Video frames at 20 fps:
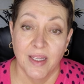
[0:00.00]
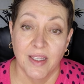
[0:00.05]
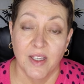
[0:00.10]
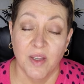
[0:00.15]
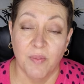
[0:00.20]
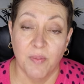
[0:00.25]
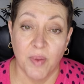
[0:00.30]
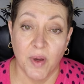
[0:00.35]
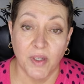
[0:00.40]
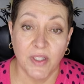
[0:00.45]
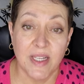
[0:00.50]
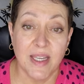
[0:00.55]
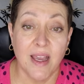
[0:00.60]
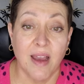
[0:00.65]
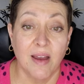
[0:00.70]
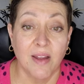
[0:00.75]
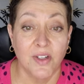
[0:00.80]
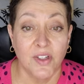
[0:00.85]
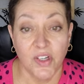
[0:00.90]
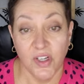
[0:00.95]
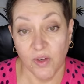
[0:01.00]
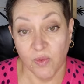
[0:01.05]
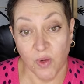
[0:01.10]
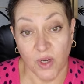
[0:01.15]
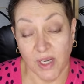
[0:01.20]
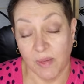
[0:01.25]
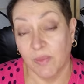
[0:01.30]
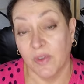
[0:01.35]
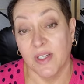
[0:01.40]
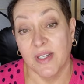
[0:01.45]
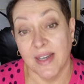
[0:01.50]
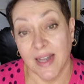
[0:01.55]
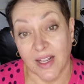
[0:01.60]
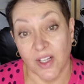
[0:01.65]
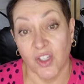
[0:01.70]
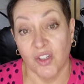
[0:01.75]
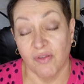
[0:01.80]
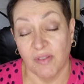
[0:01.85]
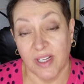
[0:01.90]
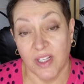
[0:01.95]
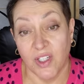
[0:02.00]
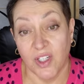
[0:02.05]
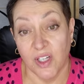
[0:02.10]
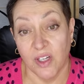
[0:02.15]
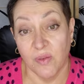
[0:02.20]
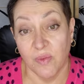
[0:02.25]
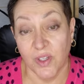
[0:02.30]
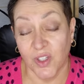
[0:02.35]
Your body can't do what it would naturally do,